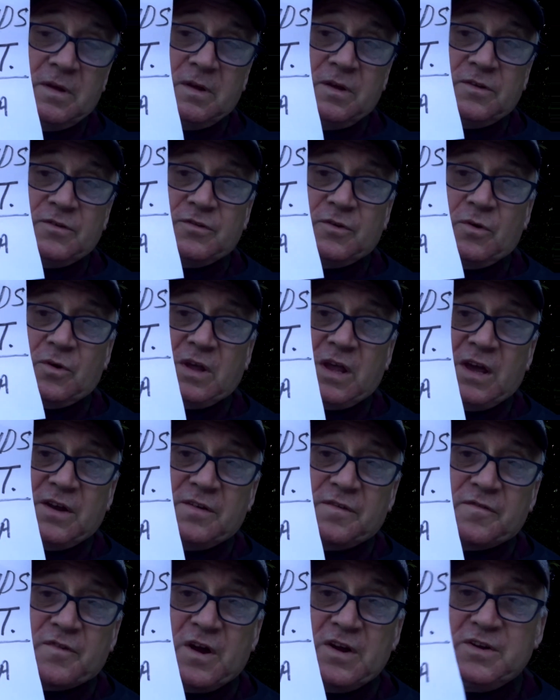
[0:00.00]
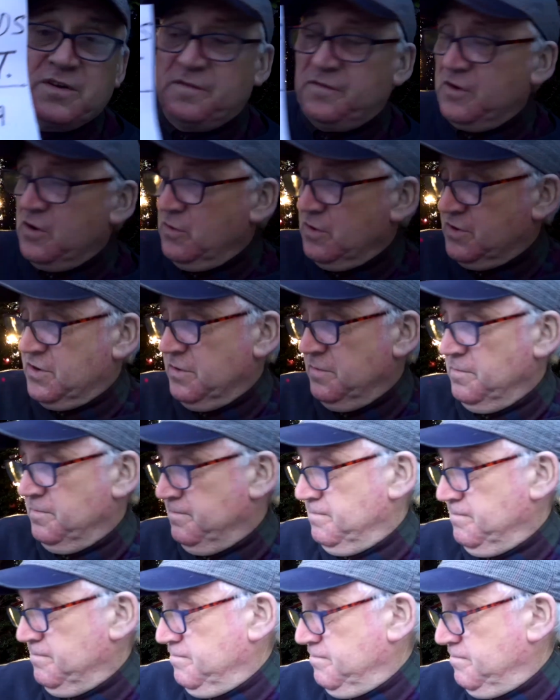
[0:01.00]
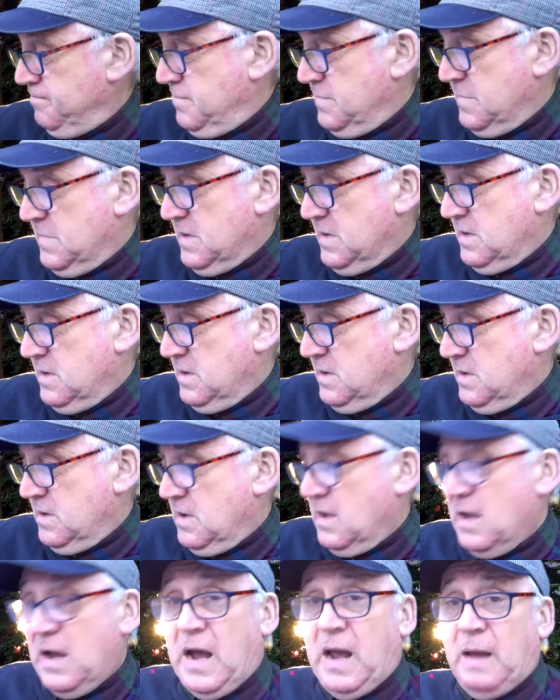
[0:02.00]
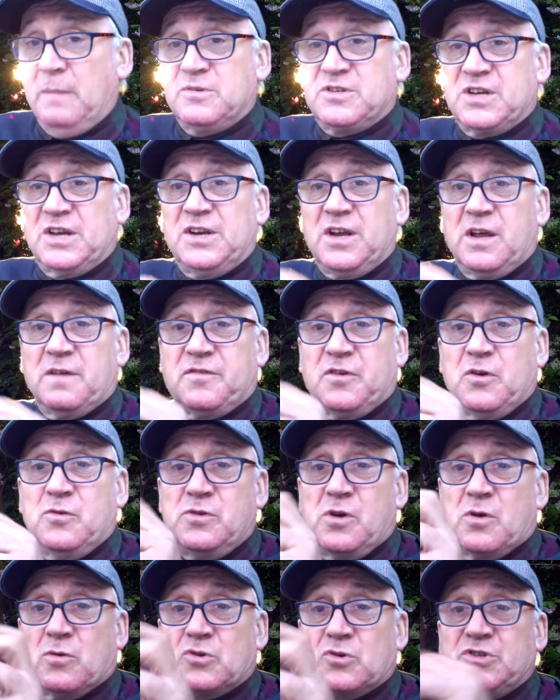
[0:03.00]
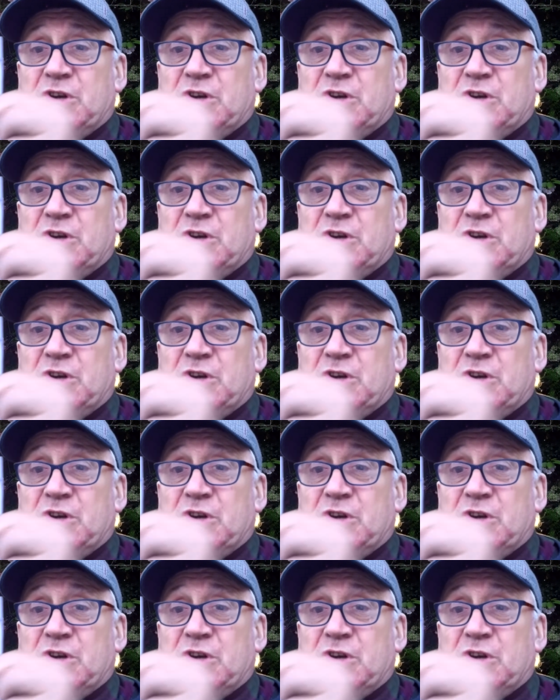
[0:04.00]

So get a friend to view it. I'm sending a few euros.